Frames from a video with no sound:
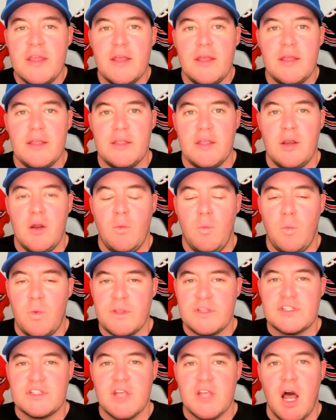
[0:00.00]
you know, we
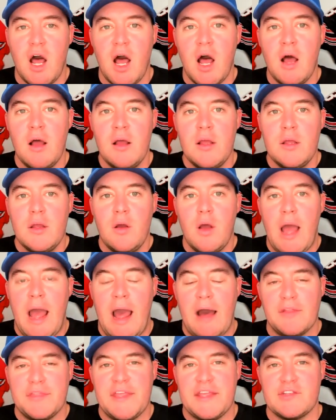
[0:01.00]
saw
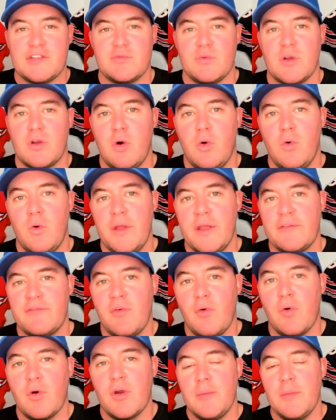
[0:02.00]
how things were going
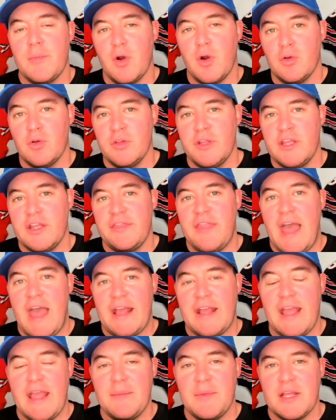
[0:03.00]
for early in that
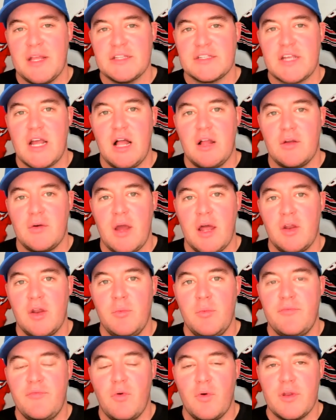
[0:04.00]
game against Colorado
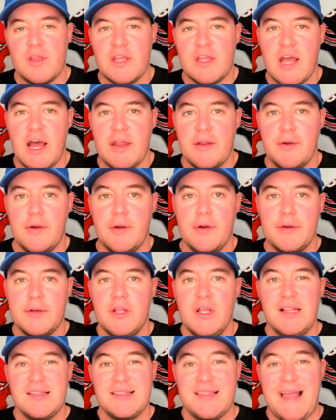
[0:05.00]
before he got hurt
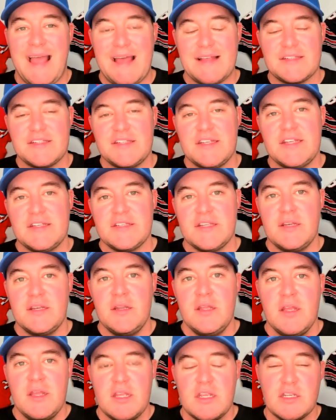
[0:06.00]
last season.
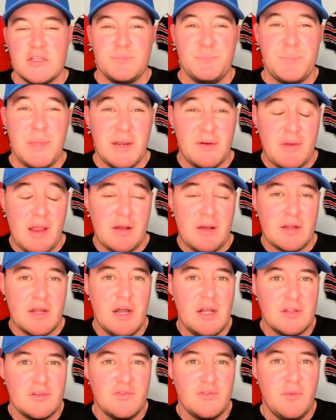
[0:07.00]
He's been around
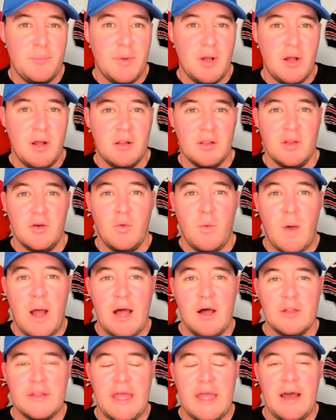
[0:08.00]
college football a little
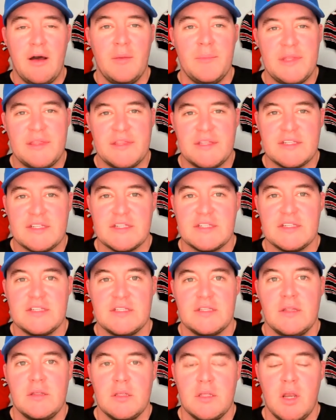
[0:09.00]
while now. I mean, this isn't,
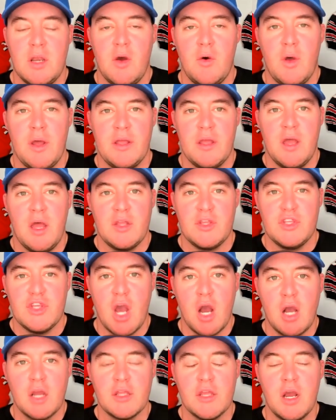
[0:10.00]
you know, a, a
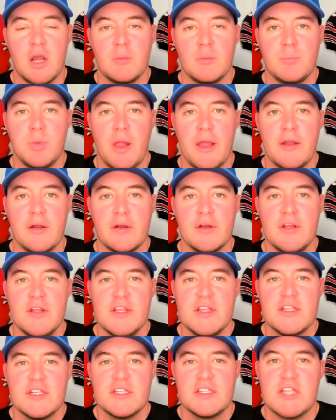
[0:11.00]
young, young player
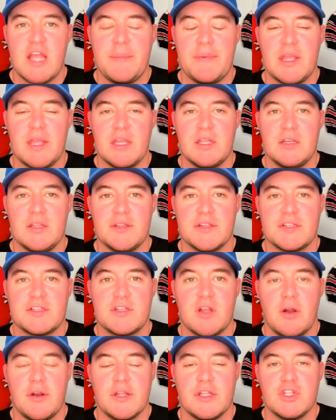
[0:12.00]
stepping into the
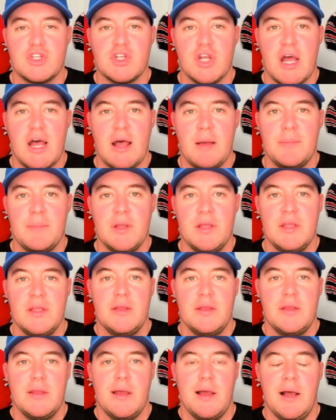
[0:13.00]
starting job.
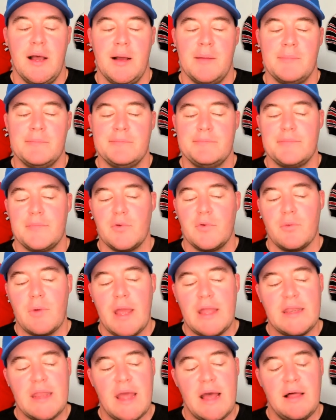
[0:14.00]
Um,
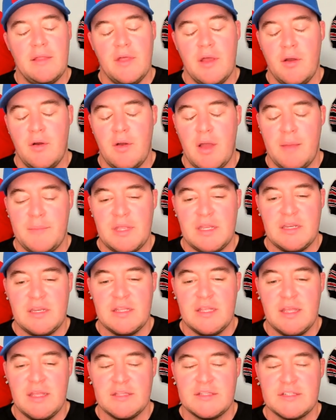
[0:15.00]
right now, though, I mean,
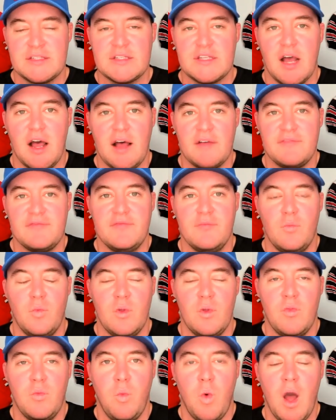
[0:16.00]
it, it's tough
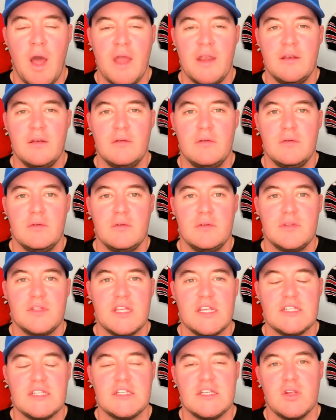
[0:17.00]
with what
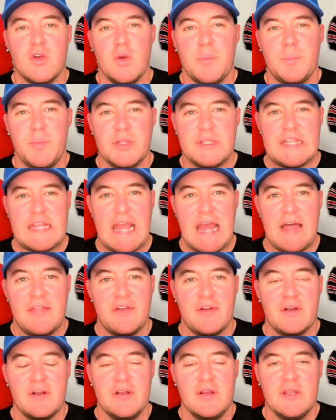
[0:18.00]
T C U had put
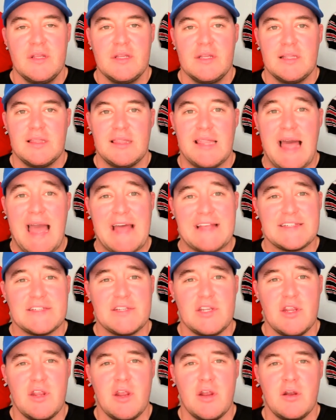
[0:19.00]
together
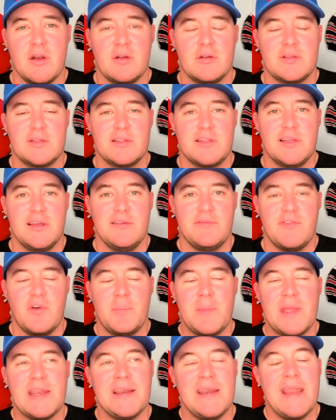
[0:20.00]
last year to, for
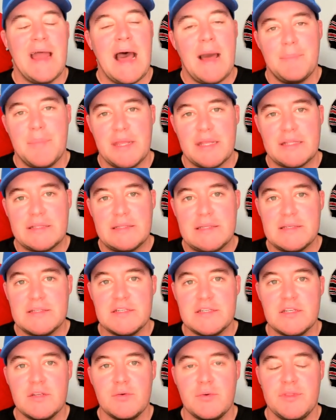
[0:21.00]
me to not pick T
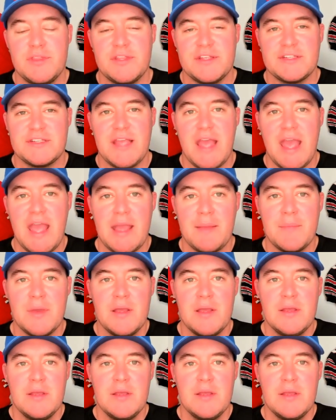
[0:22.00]
C U in this game.